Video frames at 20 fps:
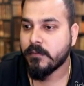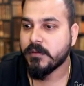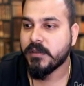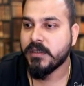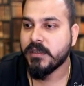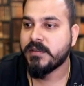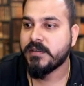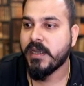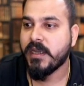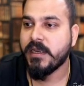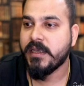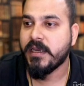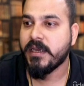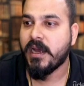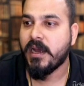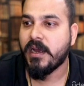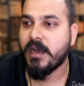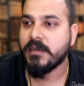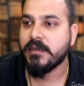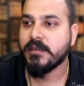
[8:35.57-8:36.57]
This
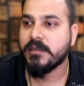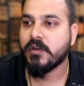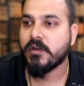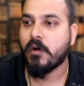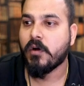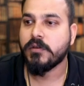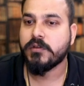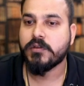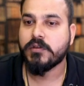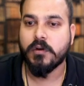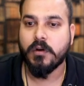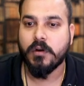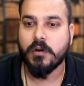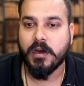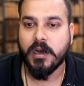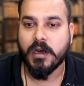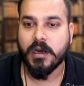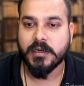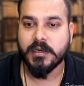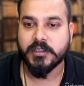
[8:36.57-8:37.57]
area is
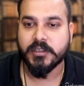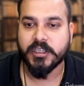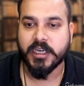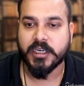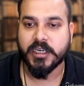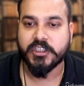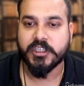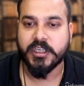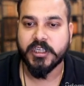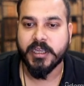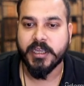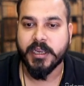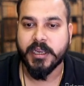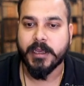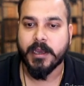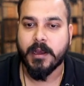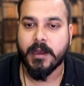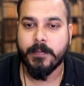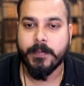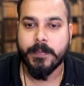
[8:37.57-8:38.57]
also a rejection
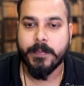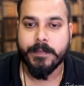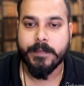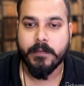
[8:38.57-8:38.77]
area.